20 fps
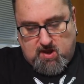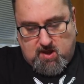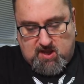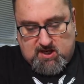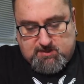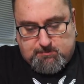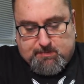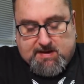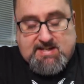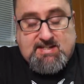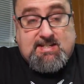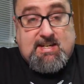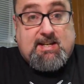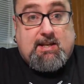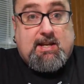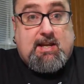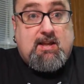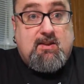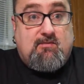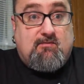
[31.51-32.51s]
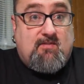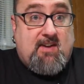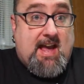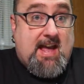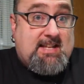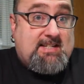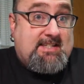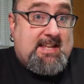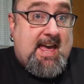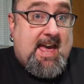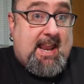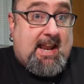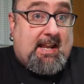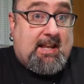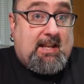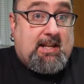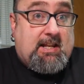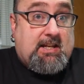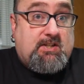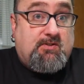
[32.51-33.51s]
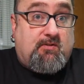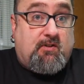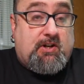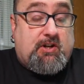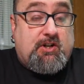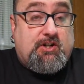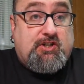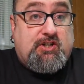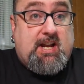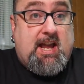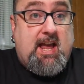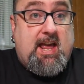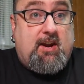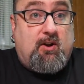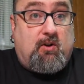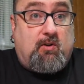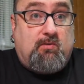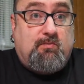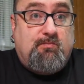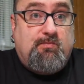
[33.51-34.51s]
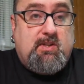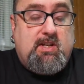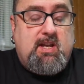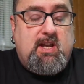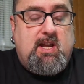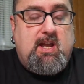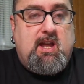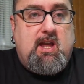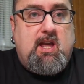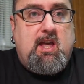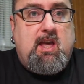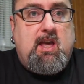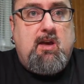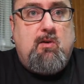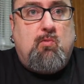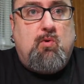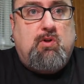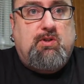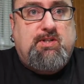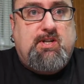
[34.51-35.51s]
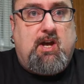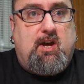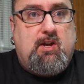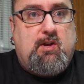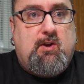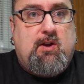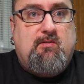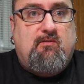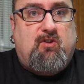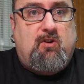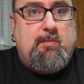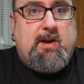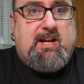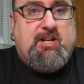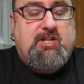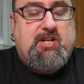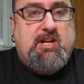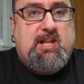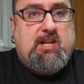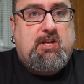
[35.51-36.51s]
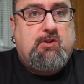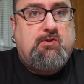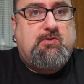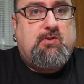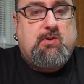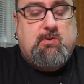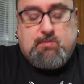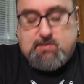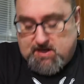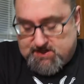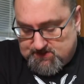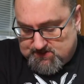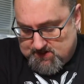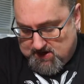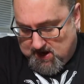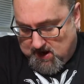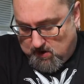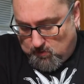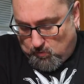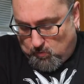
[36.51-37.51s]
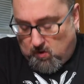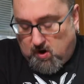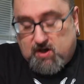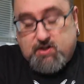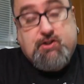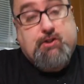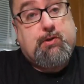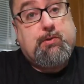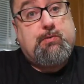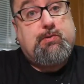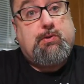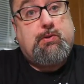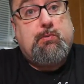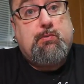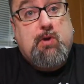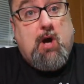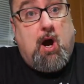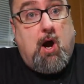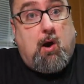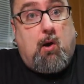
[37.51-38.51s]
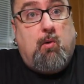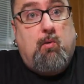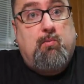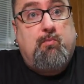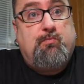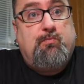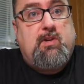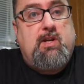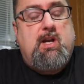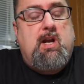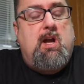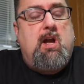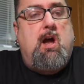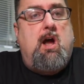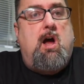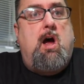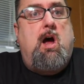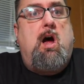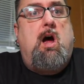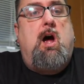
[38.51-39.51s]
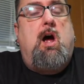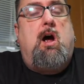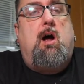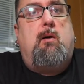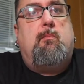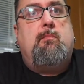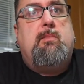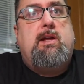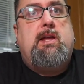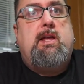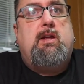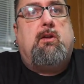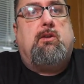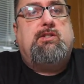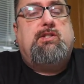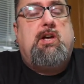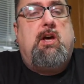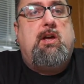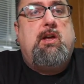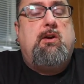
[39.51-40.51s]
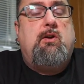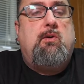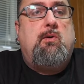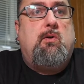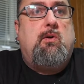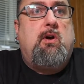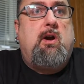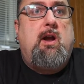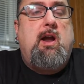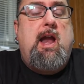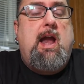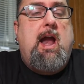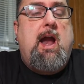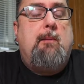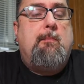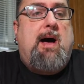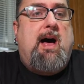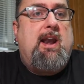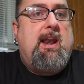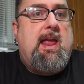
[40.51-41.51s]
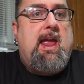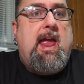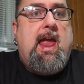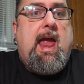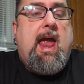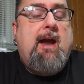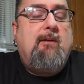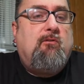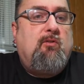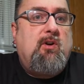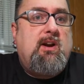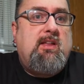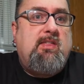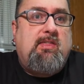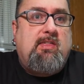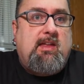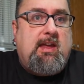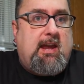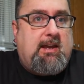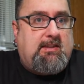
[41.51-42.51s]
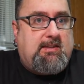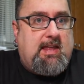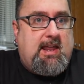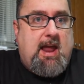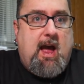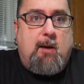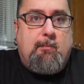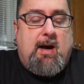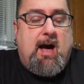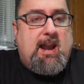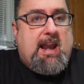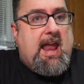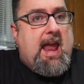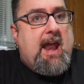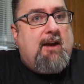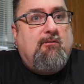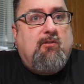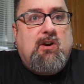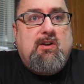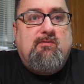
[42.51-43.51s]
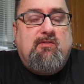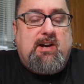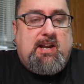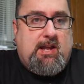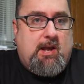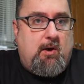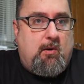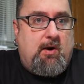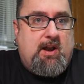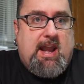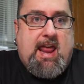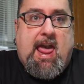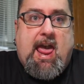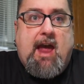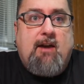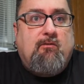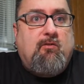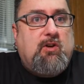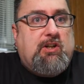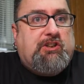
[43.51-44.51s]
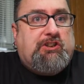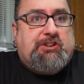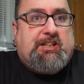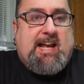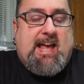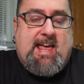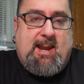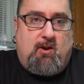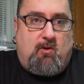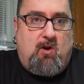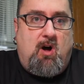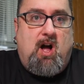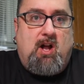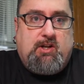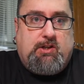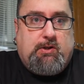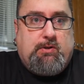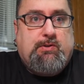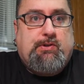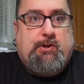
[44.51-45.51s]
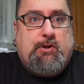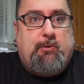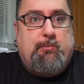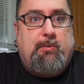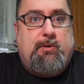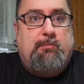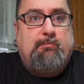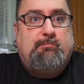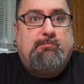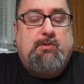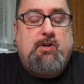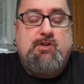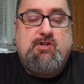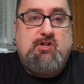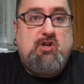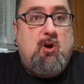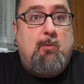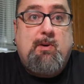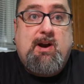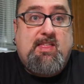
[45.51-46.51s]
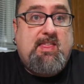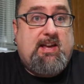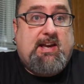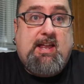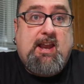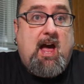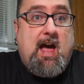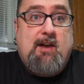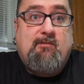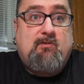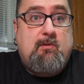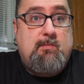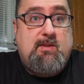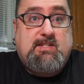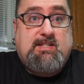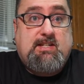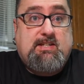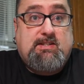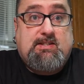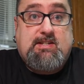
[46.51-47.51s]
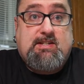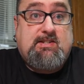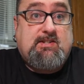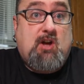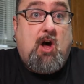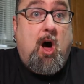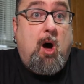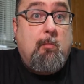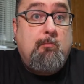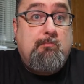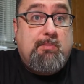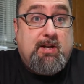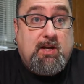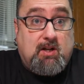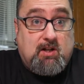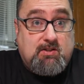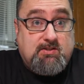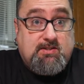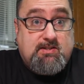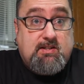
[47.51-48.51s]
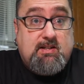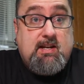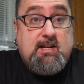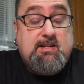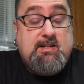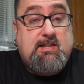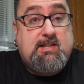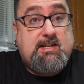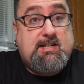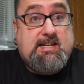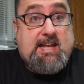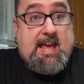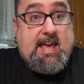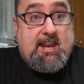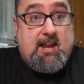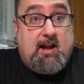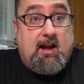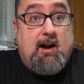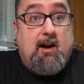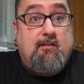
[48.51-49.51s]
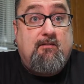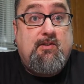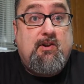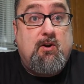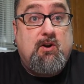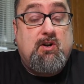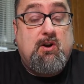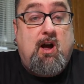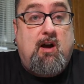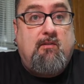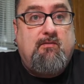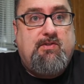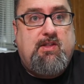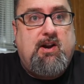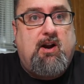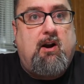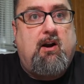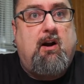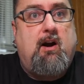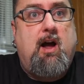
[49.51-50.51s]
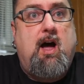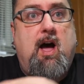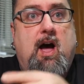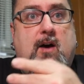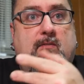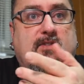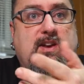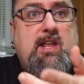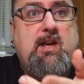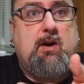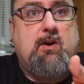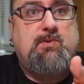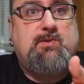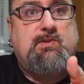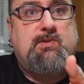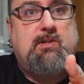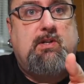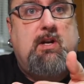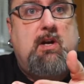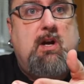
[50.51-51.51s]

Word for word: It's basically advanced analytics for your channel. It will tell you information that YouTube does not want you to know. Um, it'll tell you about everything, that, about every video and every channel on YouTube. There's nobody that can hide from this because this is all built into the data of their of their uh, videos.